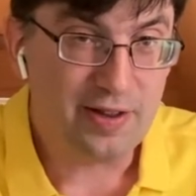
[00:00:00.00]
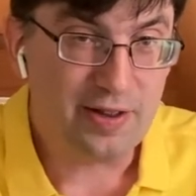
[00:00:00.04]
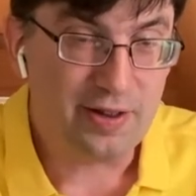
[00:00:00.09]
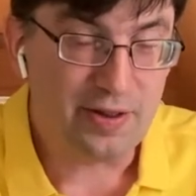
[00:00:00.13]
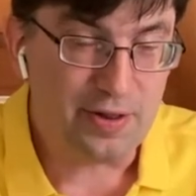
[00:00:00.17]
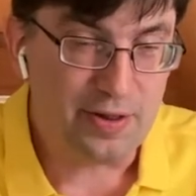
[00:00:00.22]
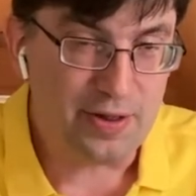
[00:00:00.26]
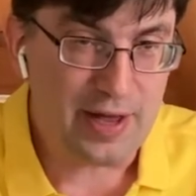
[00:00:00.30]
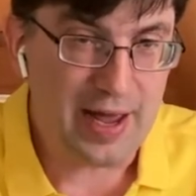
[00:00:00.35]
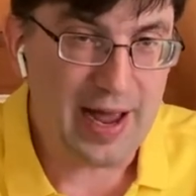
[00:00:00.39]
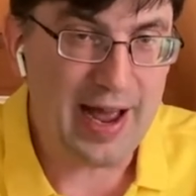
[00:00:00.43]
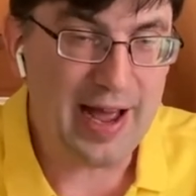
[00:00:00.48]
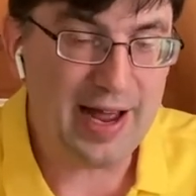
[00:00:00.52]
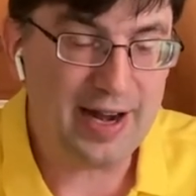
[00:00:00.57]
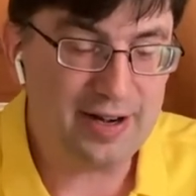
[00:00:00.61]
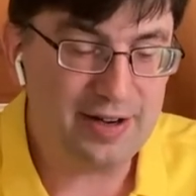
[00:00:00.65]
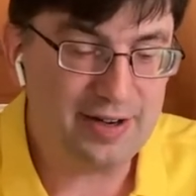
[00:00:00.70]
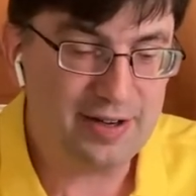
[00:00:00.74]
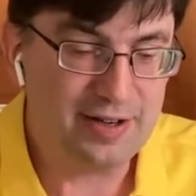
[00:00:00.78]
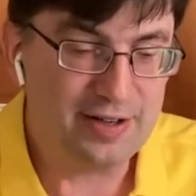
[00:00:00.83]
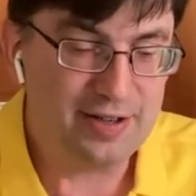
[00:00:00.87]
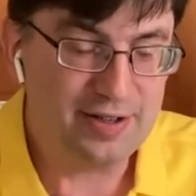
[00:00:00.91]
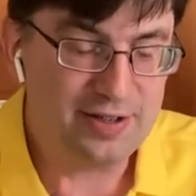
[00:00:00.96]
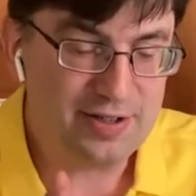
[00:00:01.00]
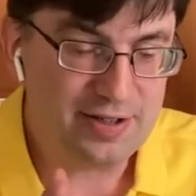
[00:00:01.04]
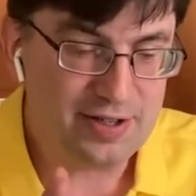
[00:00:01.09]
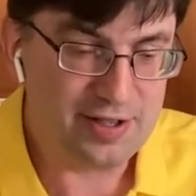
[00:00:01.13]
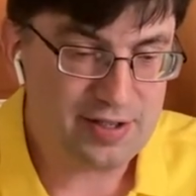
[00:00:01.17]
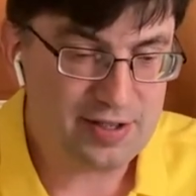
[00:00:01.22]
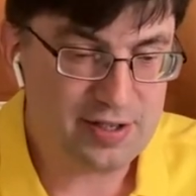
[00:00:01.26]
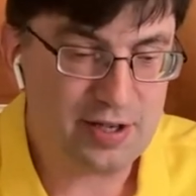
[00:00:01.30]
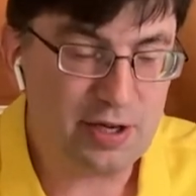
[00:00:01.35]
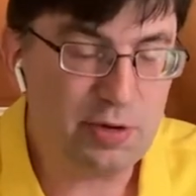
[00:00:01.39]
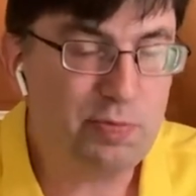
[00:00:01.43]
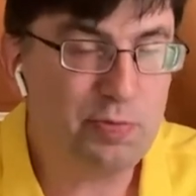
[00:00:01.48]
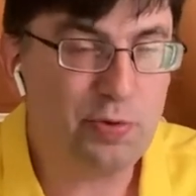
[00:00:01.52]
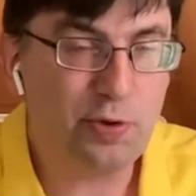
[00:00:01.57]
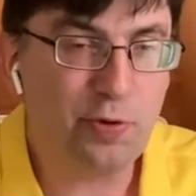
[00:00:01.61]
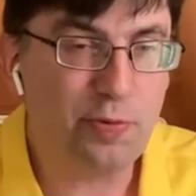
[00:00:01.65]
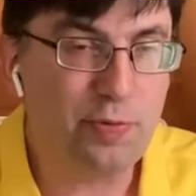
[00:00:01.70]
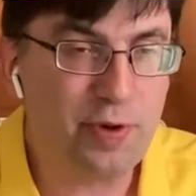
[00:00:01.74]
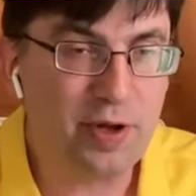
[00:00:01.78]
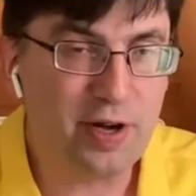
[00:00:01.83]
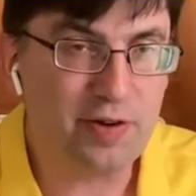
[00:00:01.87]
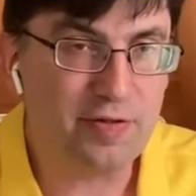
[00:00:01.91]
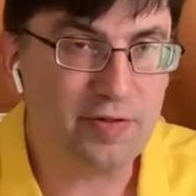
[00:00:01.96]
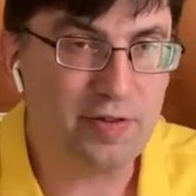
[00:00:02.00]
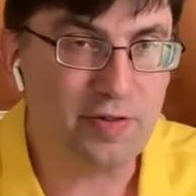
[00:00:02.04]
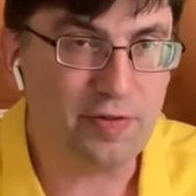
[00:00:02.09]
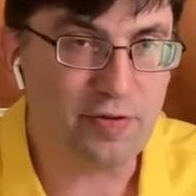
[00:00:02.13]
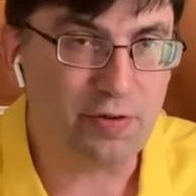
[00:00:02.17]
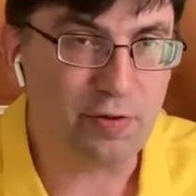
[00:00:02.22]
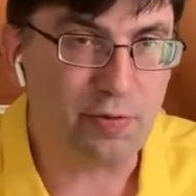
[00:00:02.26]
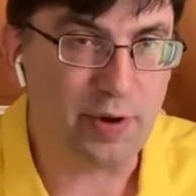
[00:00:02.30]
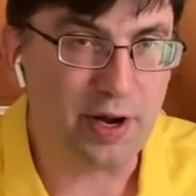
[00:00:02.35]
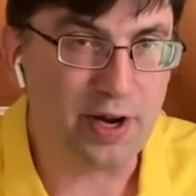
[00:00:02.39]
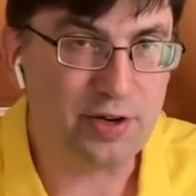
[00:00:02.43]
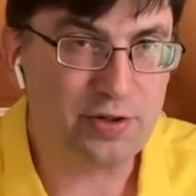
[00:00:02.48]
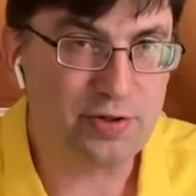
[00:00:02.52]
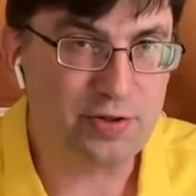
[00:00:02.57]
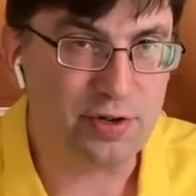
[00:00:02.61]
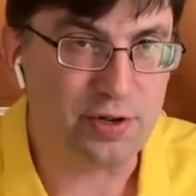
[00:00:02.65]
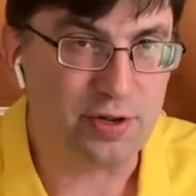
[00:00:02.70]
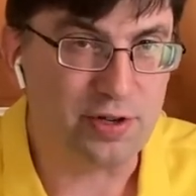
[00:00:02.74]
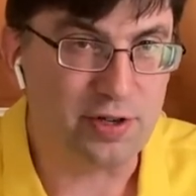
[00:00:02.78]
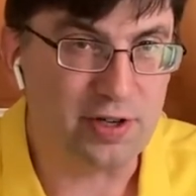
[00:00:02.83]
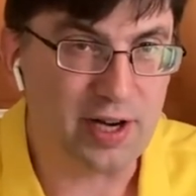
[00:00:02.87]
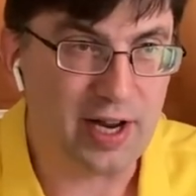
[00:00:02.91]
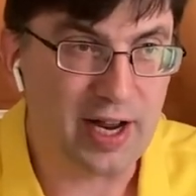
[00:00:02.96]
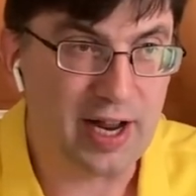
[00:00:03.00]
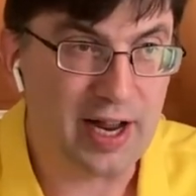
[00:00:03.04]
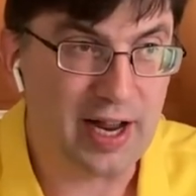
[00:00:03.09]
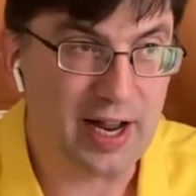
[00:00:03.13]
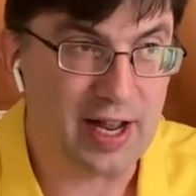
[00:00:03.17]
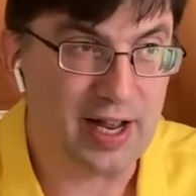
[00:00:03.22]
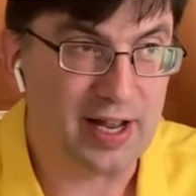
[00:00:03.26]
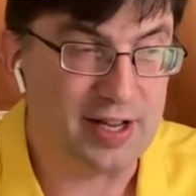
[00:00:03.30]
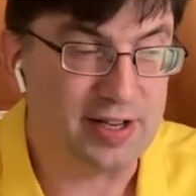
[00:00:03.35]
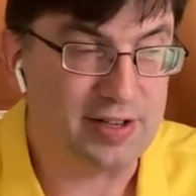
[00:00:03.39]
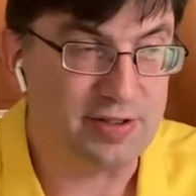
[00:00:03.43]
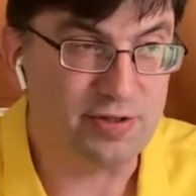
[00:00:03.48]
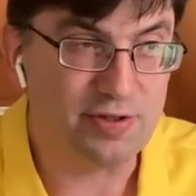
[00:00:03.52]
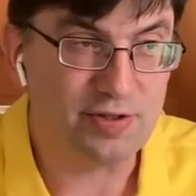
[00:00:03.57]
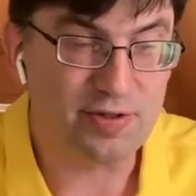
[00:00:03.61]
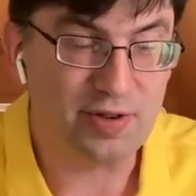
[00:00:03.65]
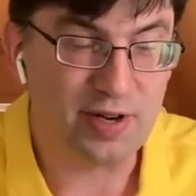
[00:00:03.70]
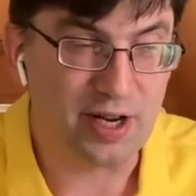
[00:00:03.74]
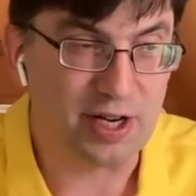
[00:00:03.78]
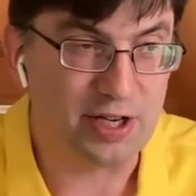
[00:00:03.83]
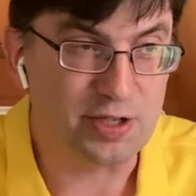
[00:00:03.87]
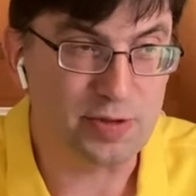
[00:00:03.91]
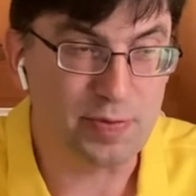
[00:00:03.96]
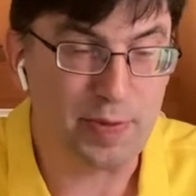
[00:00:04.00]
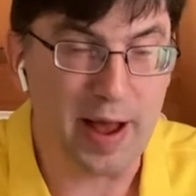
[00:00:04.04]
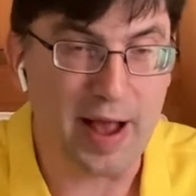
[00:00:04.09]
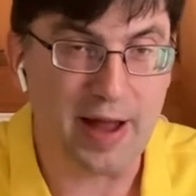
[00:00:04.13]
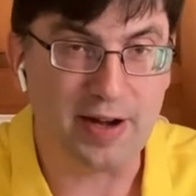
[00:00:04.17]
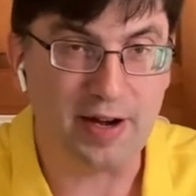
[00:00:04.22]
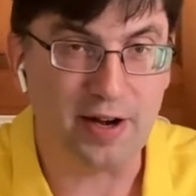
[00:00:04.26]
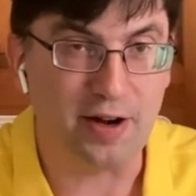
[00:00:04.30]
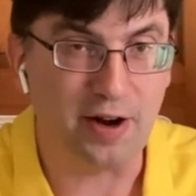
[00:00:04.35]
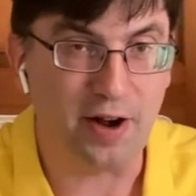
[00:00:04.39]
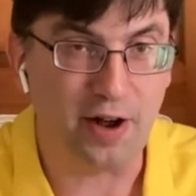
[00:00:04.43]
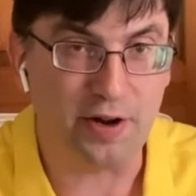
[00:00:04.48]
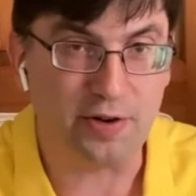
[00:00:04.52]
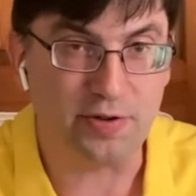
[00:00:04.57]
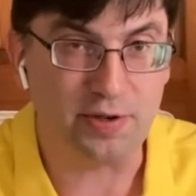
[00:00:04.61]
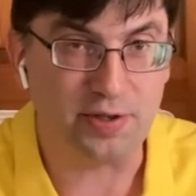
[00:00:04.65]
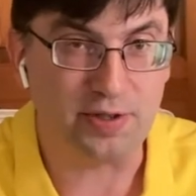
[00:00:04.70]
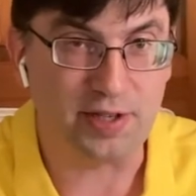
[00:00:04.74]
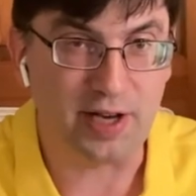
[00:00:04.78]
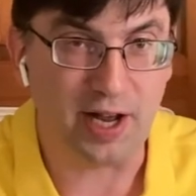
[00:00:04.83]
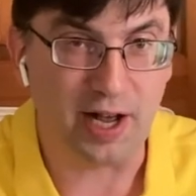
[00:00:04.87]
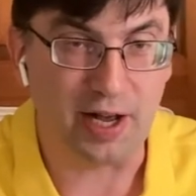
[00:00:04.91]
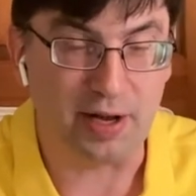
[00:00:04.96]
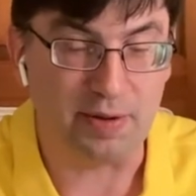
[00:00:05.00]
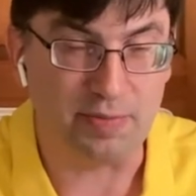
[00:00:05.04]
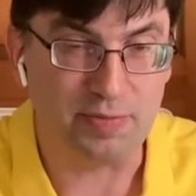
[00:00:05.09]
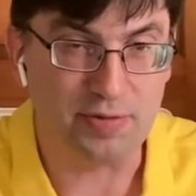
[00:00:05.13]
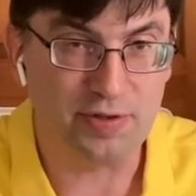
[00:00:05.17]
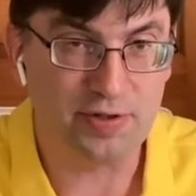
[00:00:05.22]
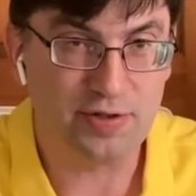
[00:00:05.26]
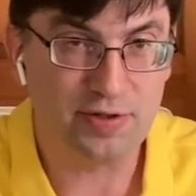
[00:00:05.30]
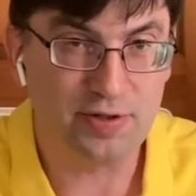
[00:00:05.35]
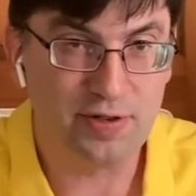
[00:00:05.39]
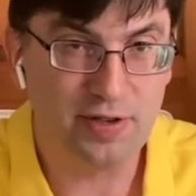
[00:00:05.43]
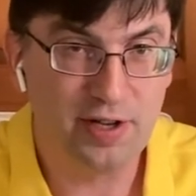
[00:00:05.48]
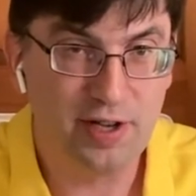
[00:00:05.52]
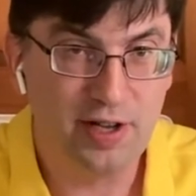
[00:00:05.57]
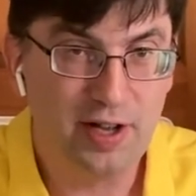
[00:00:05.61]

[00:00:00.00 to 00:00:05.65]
That simple bit of information has expanded a hundred times.